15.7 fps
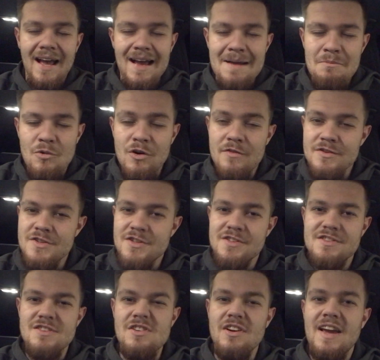I'm more of a
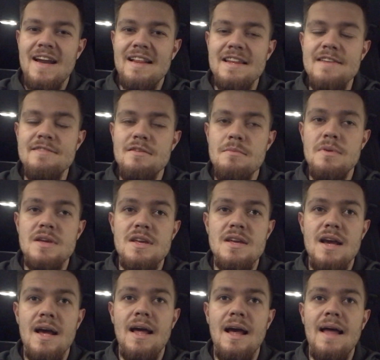just, you know, kind of leave it
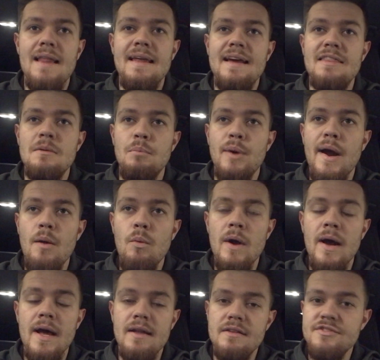be. I like the bright
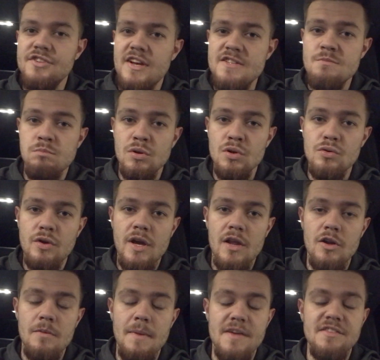white / blue
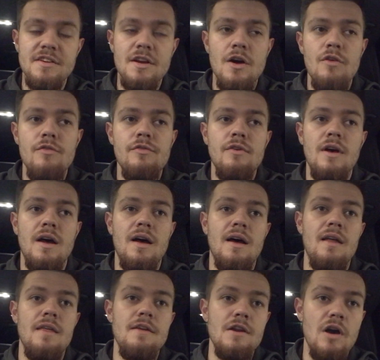color myself.
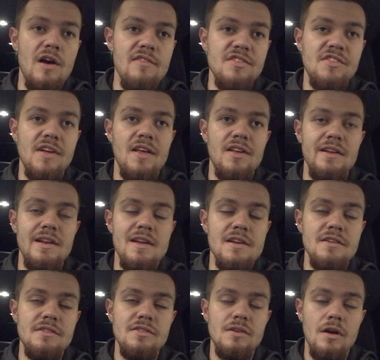You know, obviously
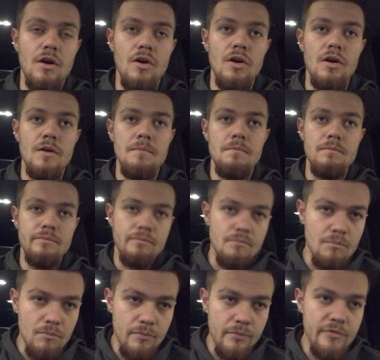LEDs are
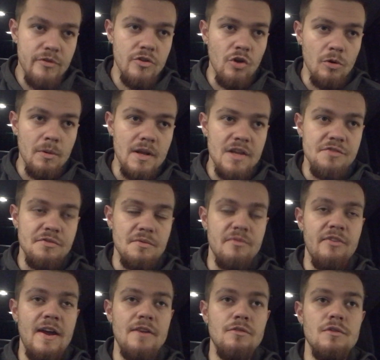normally, at least from
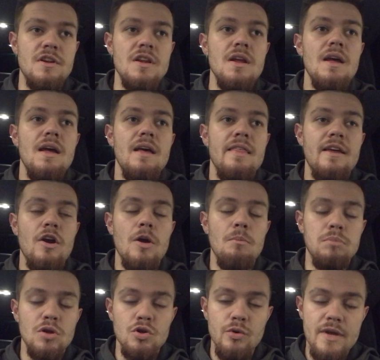factory, they are
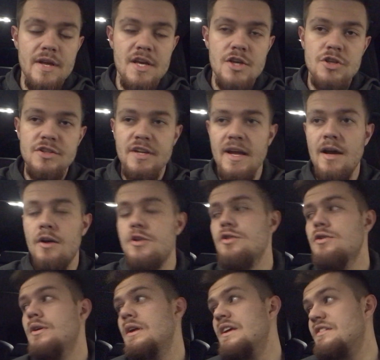bluish. Now
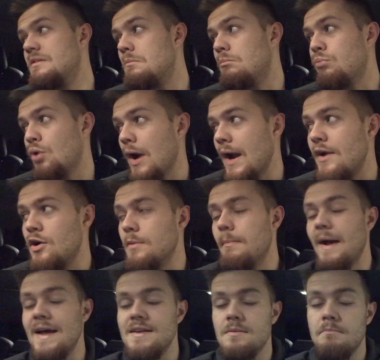you can get some brighter
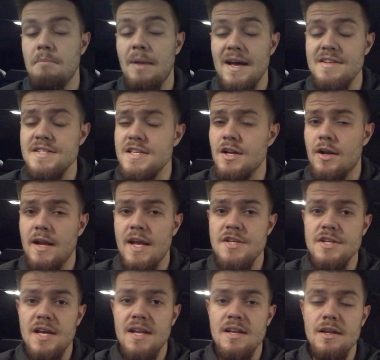bi-xenon
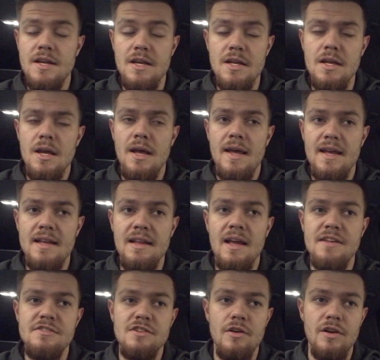HID
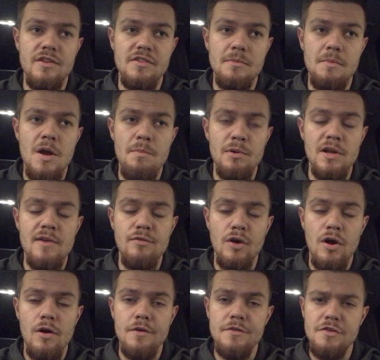headlights, you know, on some upper level
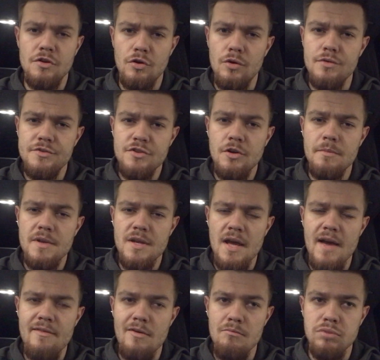cars that'll still
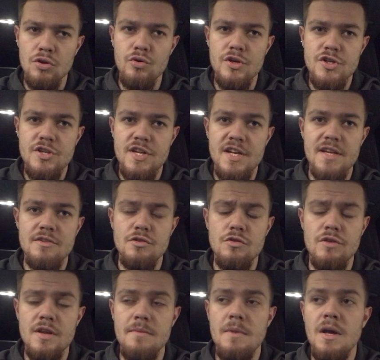have a bluish tint
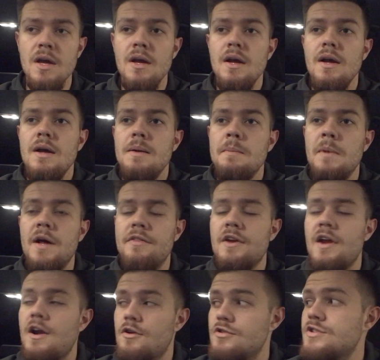to them, but
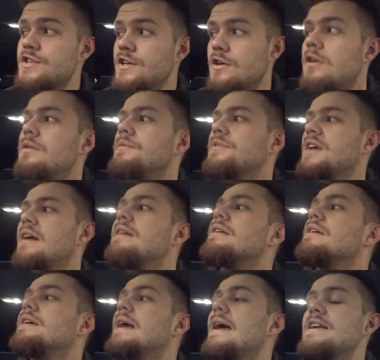they are still
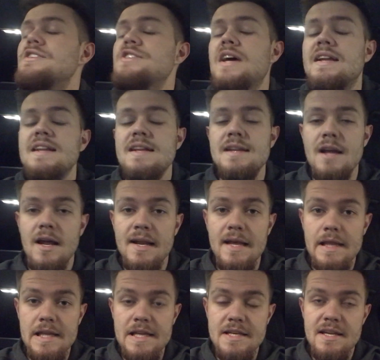technically HID, not
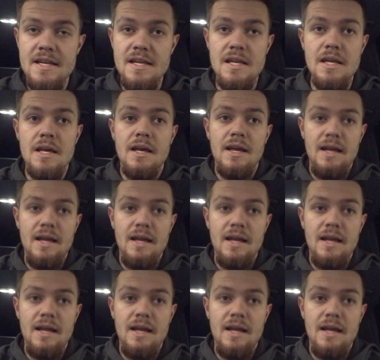LED.